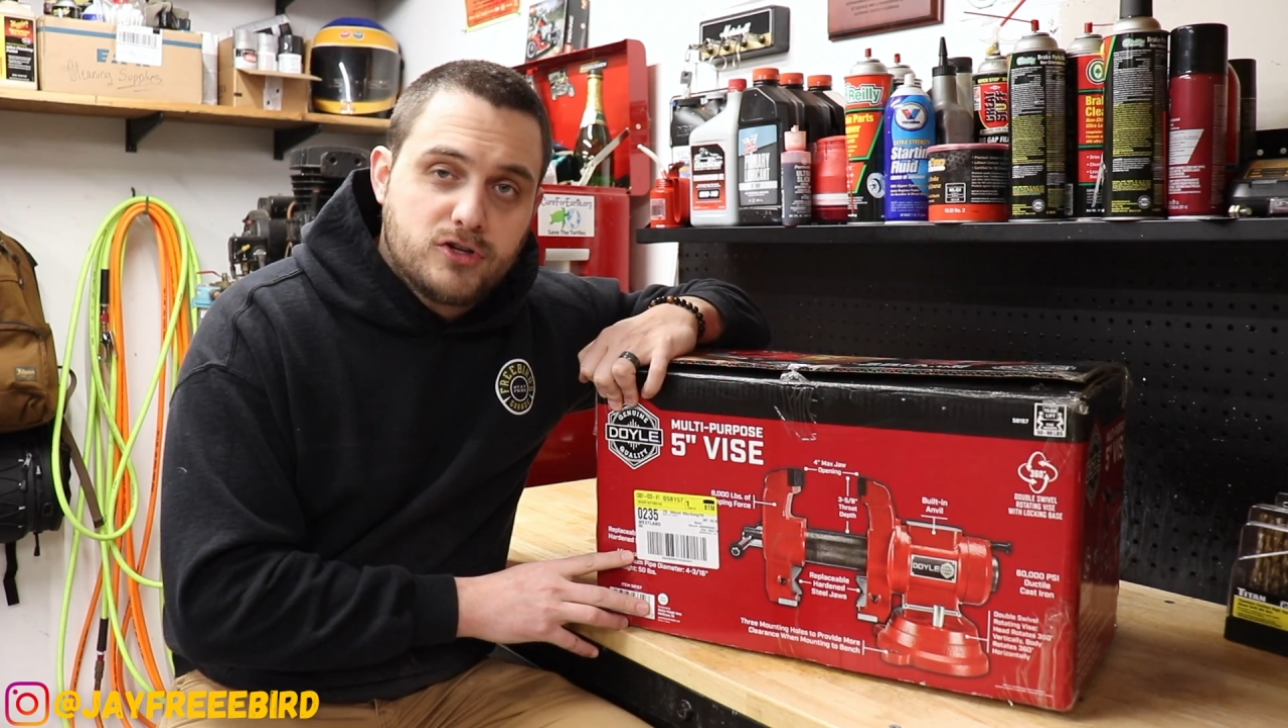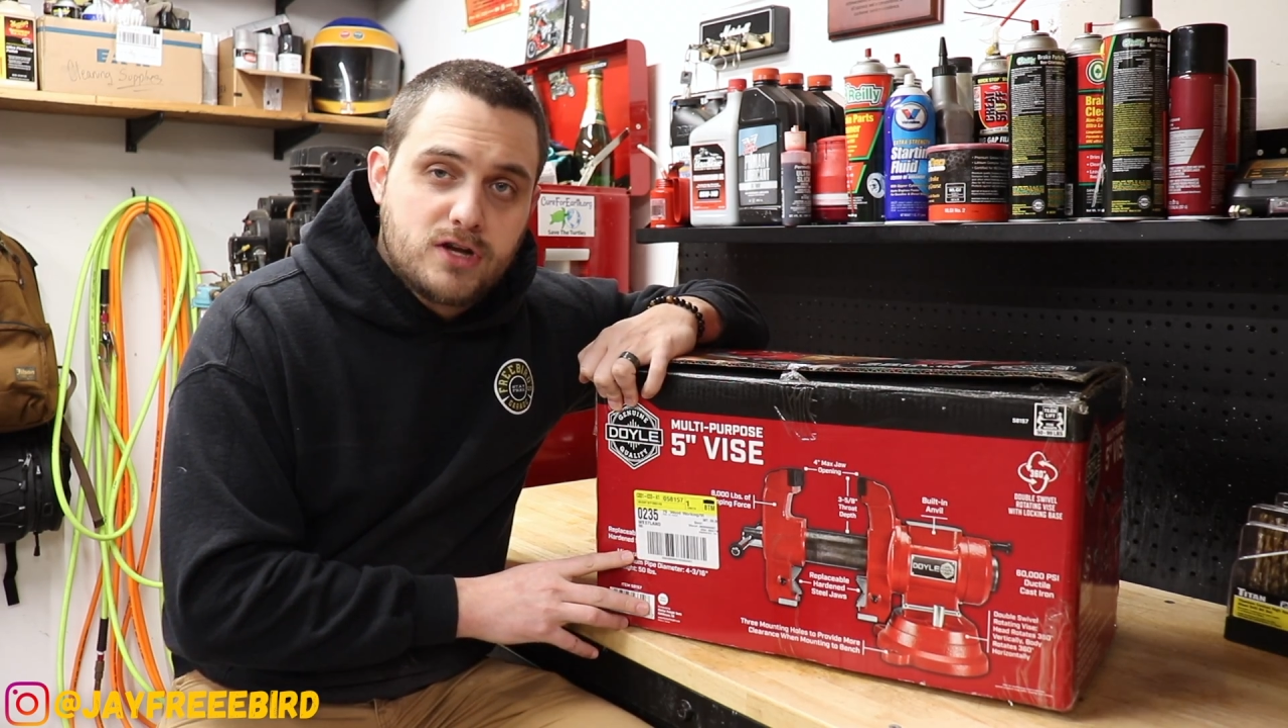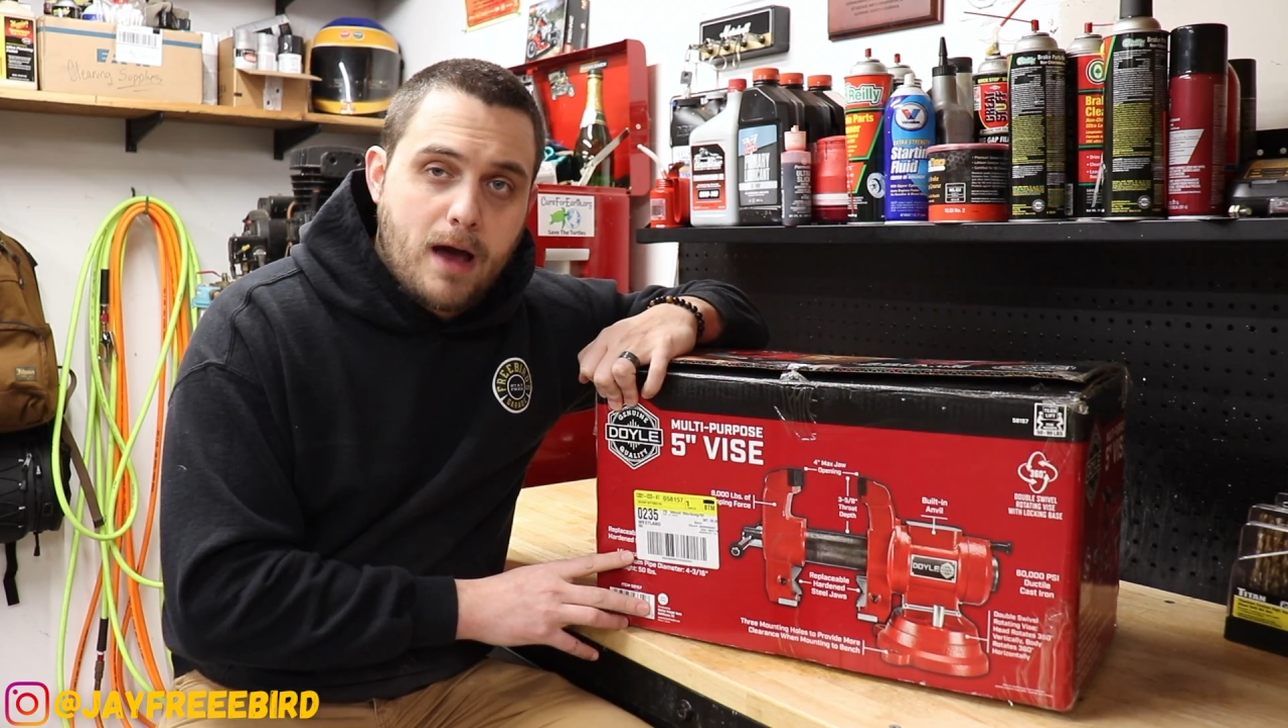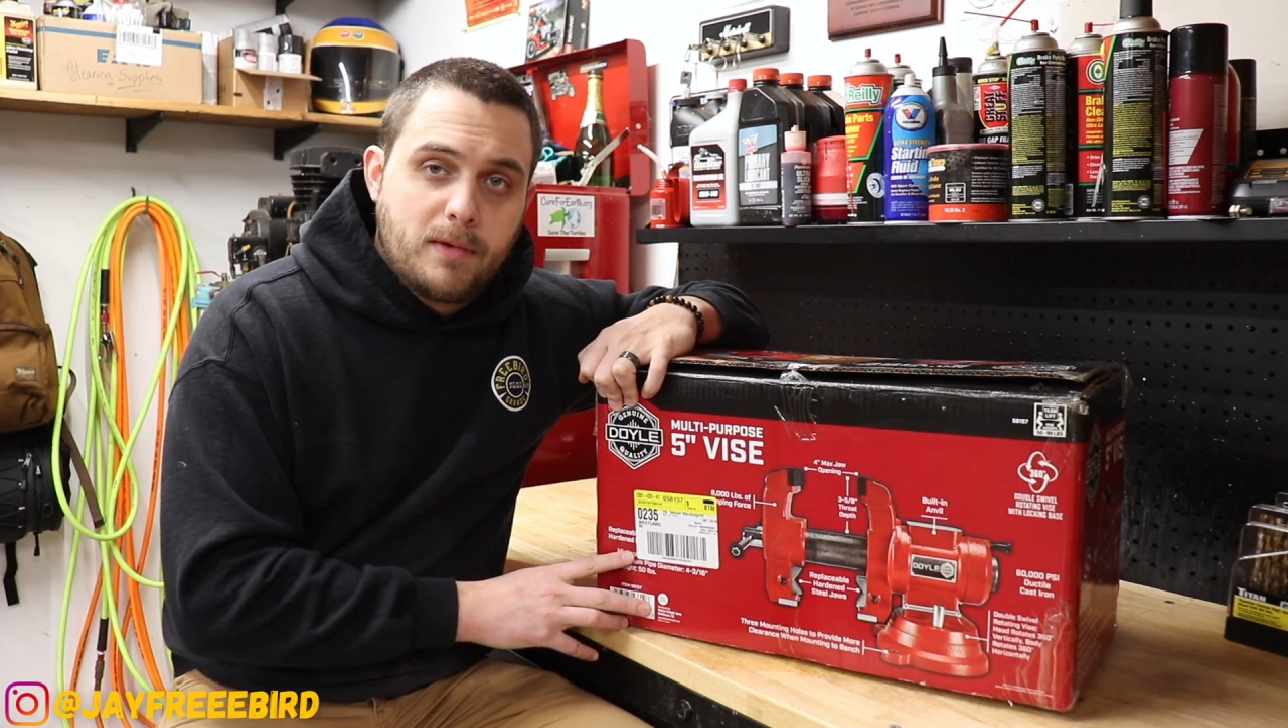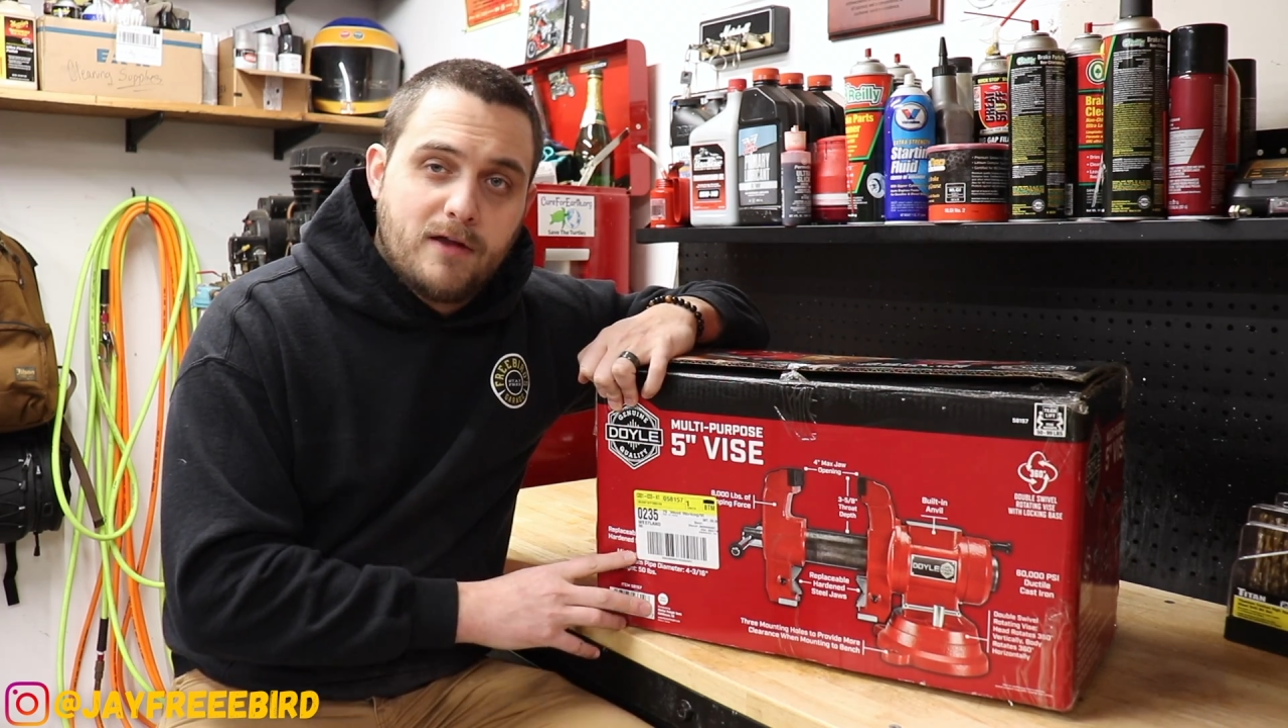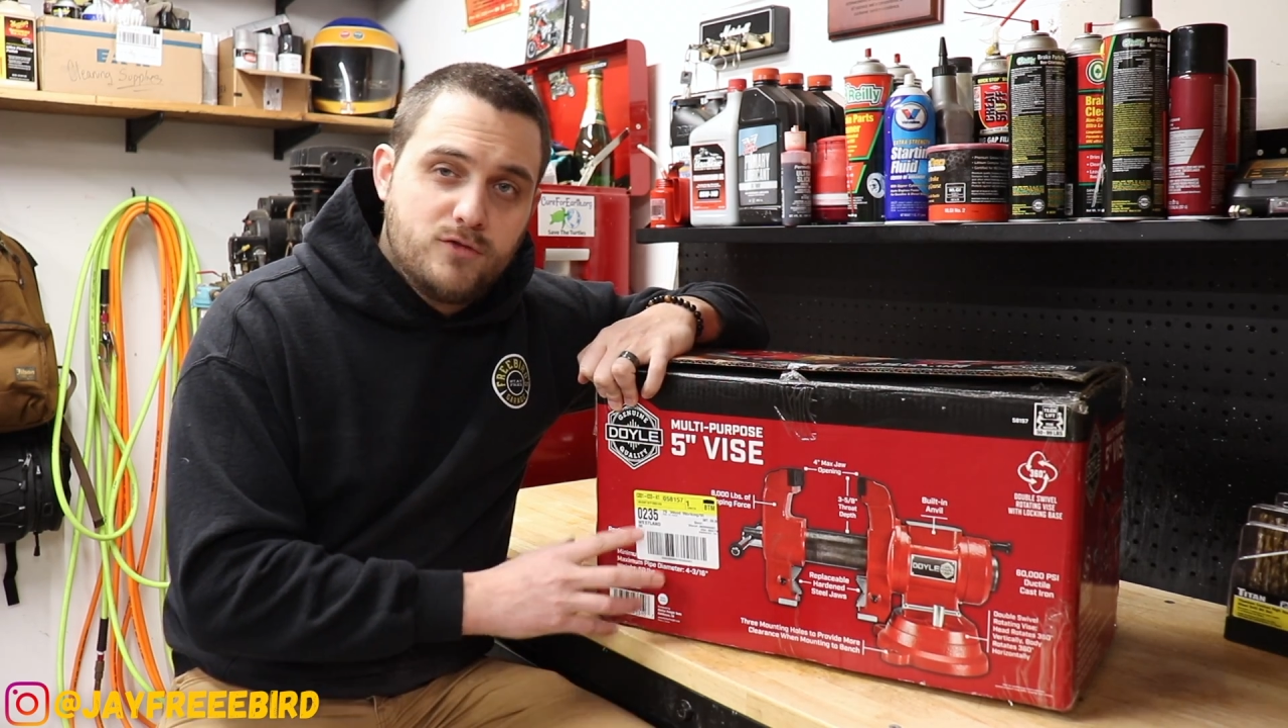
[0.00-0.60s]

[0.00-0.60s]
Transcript: the job done.